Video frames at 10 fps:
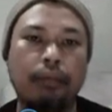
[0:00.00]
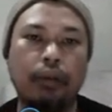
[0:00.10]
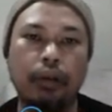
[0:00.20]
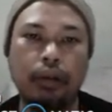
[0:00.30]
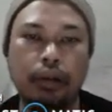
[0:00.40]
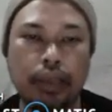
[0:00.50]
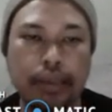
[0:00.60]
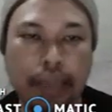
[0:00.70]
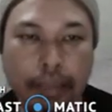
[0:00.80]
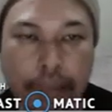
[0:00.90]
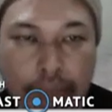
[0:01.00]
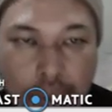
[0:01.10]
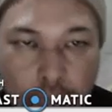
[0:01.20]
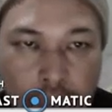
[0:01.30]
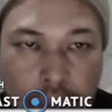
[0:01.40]
for this time
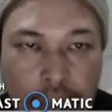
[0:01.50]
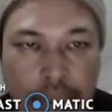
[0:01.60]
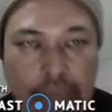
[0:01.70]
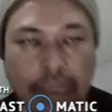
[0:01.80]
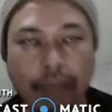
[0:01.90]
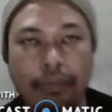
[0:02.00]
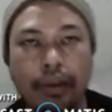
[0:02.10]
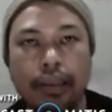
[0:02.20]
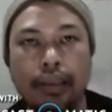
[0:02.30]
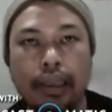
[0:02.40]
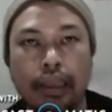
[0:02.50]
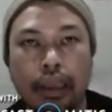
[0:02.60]
around, in this level,